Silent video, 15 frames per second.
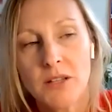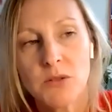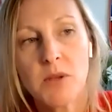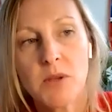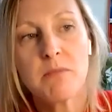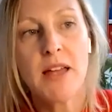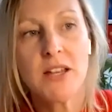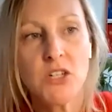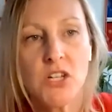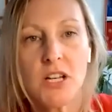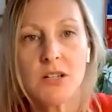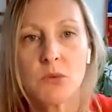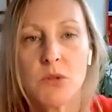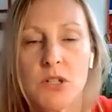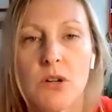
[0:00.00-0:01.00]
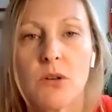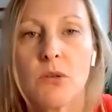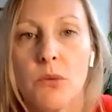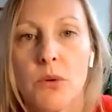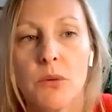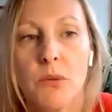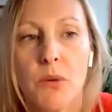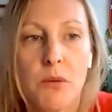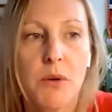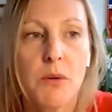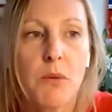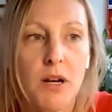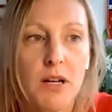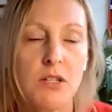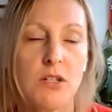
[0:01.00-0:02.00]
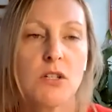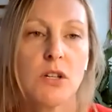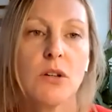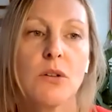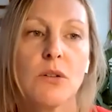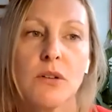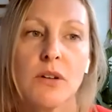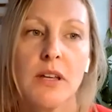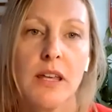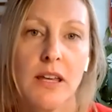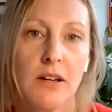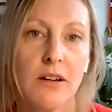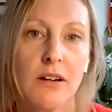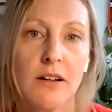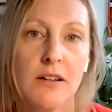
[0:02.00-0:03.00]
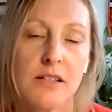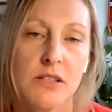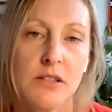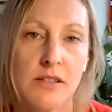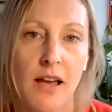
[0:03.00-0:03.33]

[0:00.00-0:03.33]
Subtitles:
we mentioned, what we want to do here is